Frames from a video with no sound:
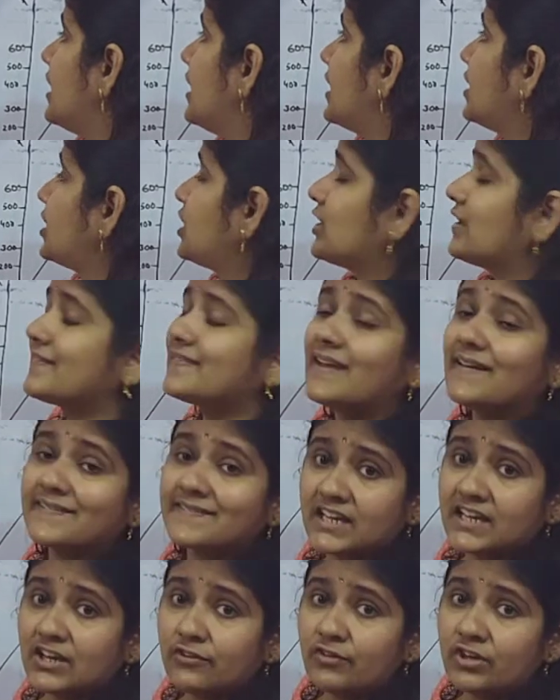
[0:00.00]
it is the
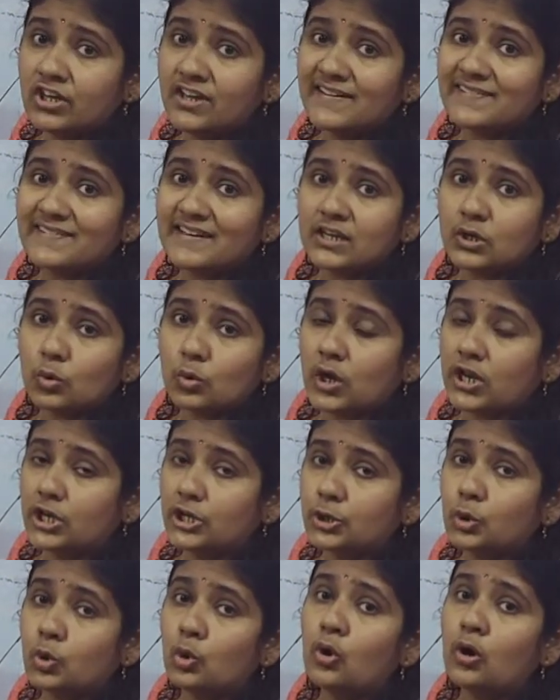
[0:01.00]
saving is equal
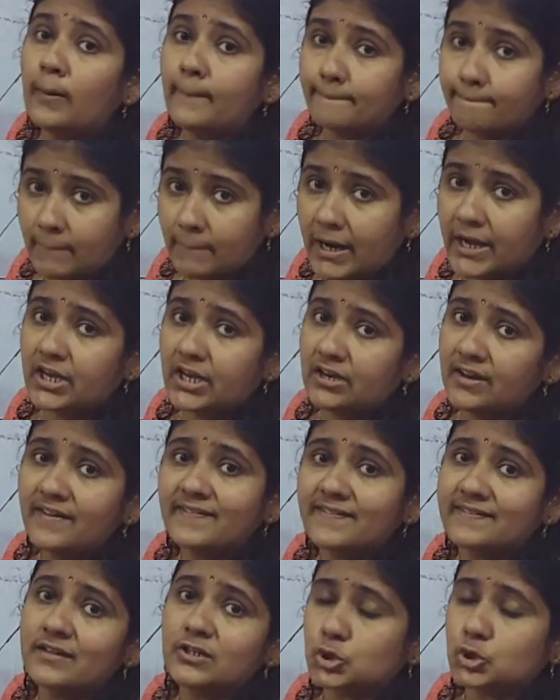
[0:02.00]
to
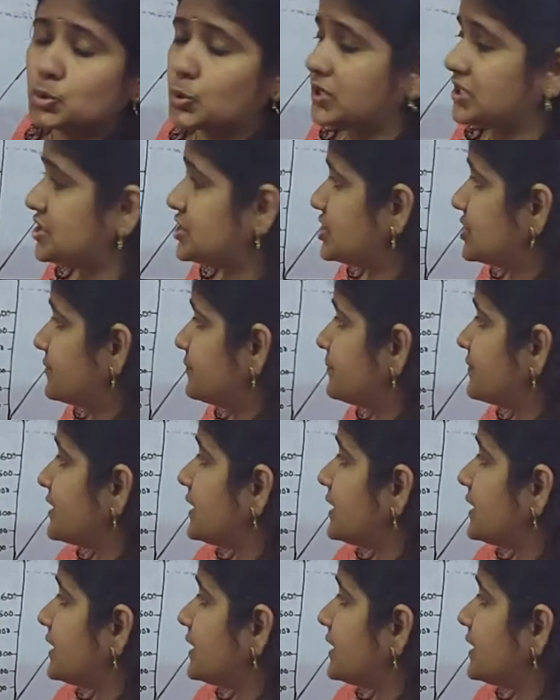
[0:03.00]
minus 20.